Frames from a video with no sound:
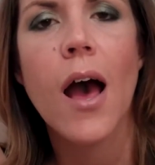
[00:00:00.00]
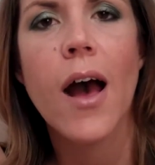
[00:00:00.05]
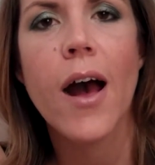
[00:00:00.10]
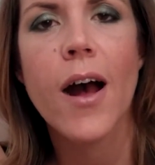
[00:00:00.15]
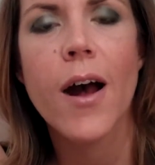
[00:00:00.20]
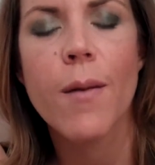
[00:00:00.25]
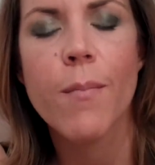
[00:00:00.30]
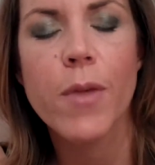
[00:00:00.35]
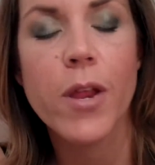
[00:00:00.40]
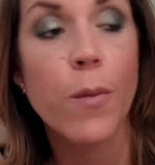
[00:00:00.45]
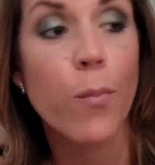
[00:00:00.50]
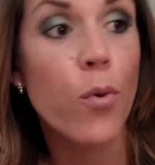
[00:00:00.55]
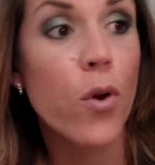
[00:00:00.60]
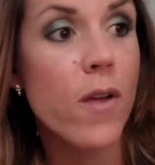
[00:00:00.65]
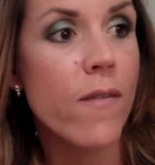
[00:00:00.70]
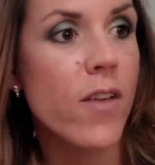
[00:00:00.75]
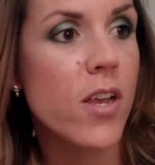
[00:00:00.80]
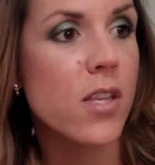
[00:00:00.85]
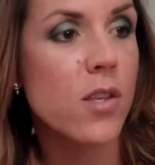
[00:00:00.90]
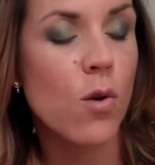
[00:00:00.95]
Um, in a
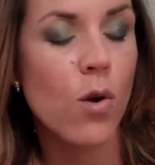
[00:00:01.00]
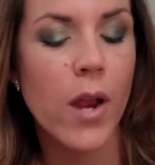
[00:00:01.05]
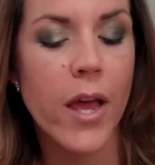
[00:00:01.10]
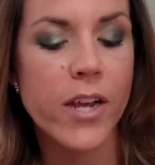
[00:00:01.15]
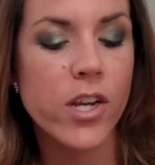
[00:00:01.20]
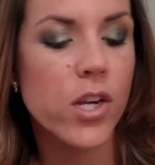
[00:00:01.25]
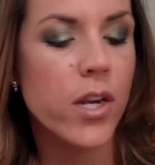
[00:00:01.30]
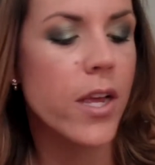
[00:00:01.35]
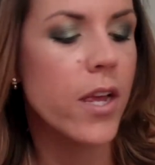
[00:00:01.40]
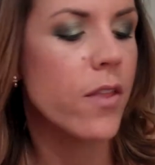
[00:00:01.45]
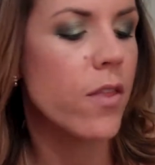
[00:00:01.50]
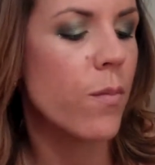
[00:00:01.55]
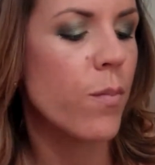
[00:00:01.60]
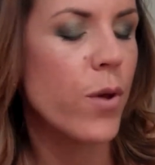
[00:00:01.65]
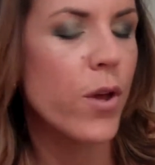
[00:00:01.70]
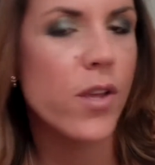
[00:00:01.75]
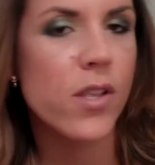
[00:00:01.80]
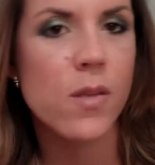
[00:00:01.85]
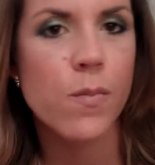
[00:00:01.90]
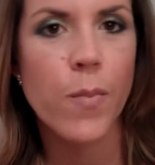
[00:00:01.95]
previous haul actually, the
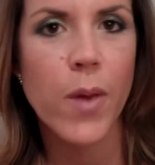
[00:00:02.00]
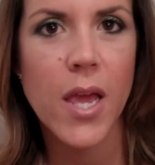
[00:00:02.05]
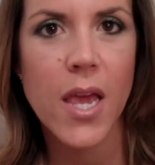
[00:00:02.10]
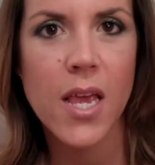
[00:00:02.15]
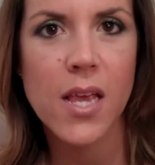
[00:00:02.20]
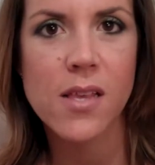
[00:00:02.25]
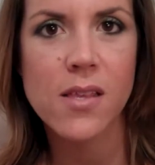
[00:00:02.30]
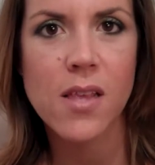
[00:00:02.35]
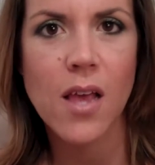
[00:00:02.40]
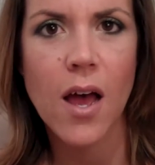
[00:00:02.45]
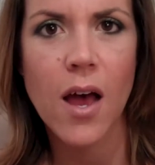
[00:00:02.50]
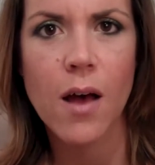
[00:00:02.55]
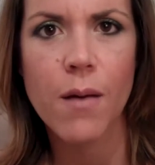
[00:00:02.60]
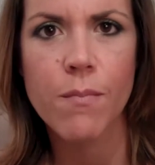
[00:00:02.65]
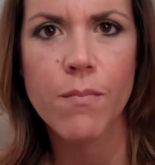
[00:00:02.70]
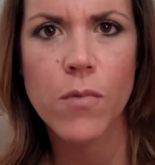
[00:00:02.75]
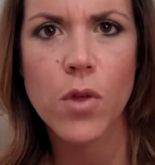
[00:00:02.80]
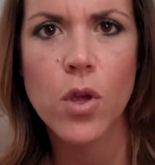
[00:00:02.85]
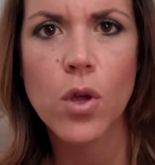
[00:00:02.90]
Burt's Bees um,